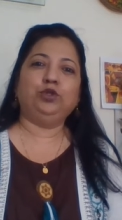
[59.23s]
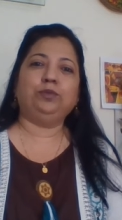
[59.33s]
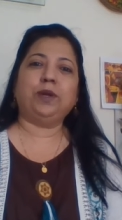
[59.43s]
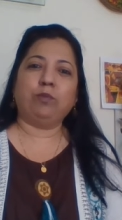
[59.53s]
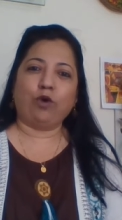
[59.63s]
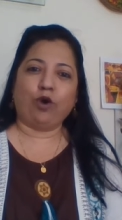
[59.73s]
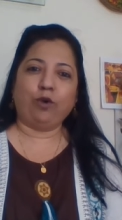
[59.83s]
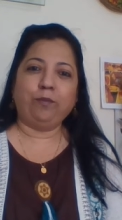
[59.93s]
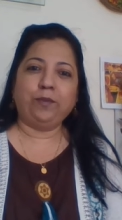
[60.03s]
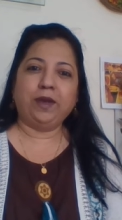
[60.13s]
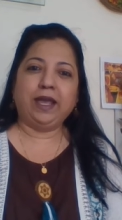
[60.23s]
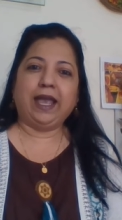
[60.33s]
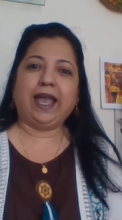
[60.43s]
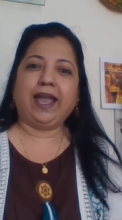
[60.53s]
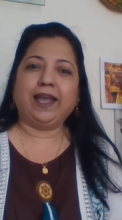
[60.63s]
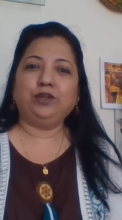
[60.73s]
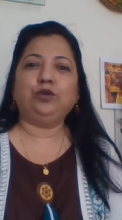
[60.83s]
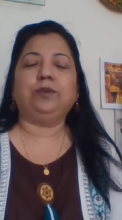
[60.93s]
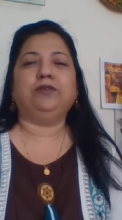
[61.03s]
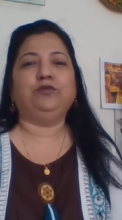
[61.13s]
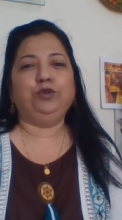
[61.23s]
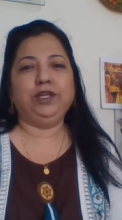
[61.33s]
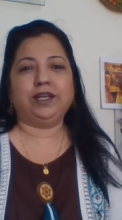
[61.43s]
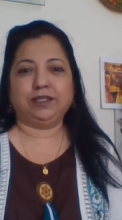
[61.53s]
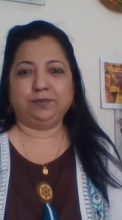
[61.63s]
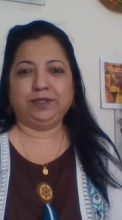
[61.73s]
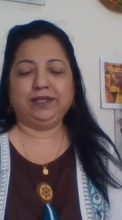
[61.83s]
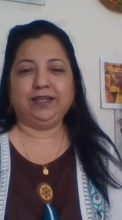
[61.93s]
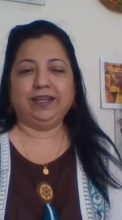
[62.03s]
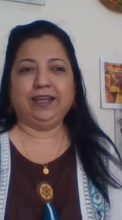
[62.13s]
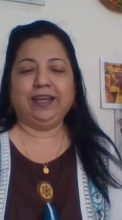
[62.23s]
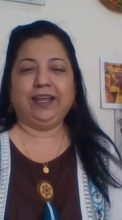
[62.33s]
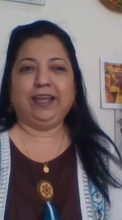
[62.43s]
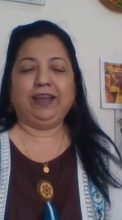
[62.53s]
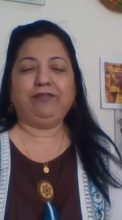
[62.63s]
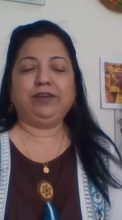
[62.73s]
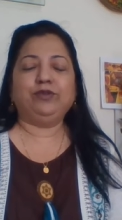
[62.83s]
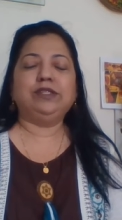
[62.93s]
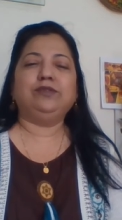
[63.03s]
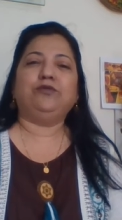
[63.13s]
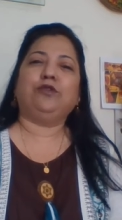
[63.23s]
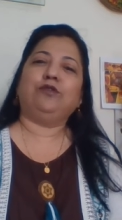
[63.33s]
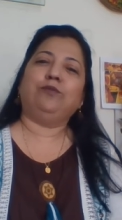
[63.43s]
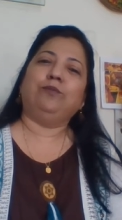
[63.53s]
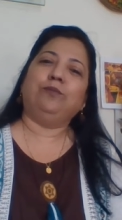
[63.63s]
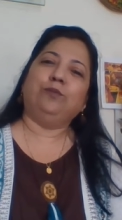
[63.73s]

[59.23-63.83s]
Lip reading: to my mom and to my foodie husband. If it wasn't for